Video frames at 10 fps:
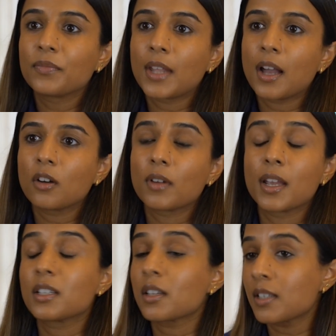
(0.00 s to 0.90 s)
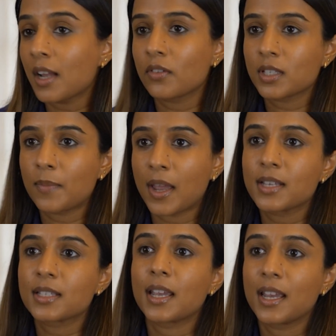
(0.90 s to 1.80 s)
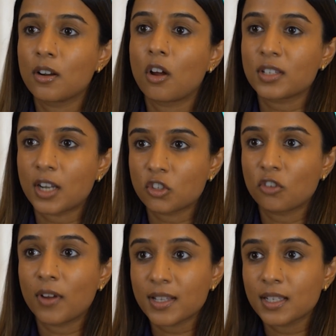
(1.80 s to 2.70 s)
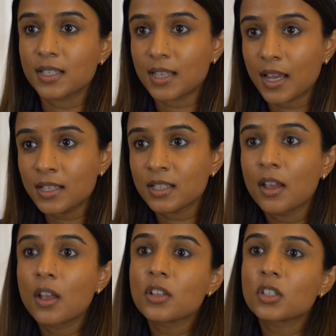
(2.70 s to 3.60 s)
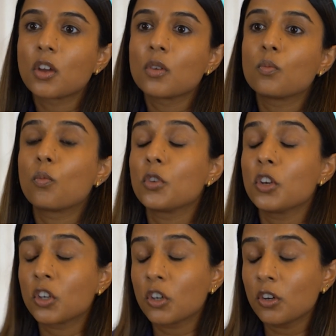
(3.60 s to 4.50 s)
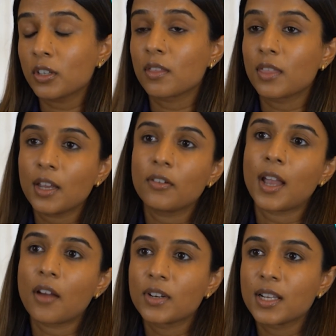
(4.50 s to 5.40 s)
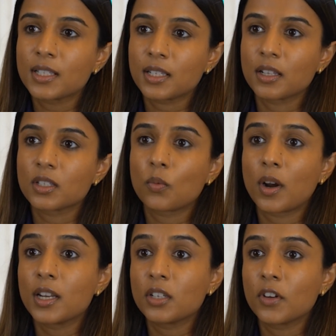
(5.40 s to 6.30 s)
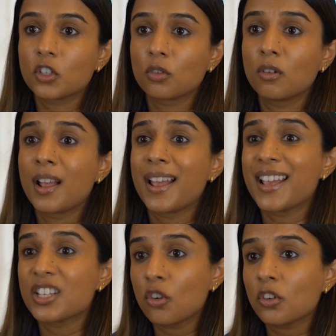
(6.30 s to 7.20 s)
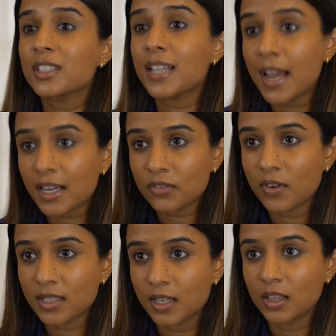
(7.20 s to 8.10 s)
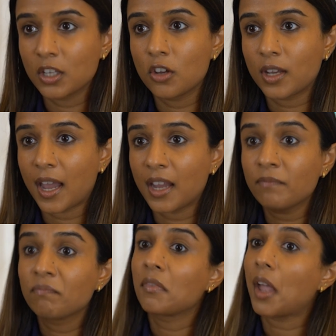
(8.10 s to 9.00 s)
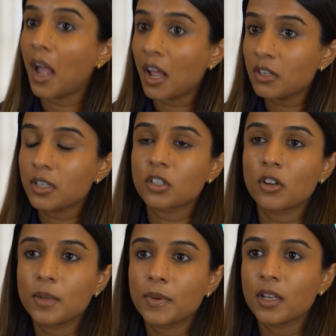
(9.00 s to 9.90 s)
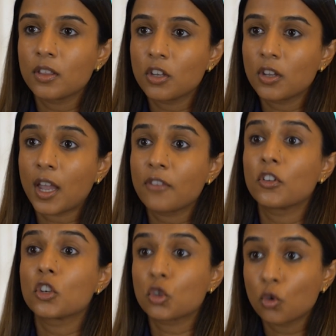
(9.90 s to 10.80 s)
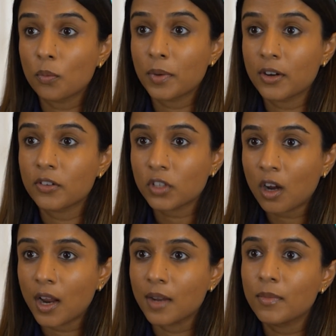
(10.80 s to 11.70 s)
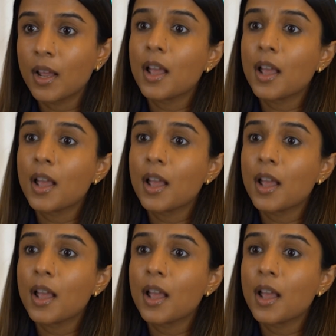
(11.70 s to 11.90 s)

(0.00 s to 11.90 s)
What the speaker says: Now, it doesn't have a space in our statutory residence test, so you could, in theory, have an instance where an individual is not tax resident in the UK and has only been in the UK for a short period of time,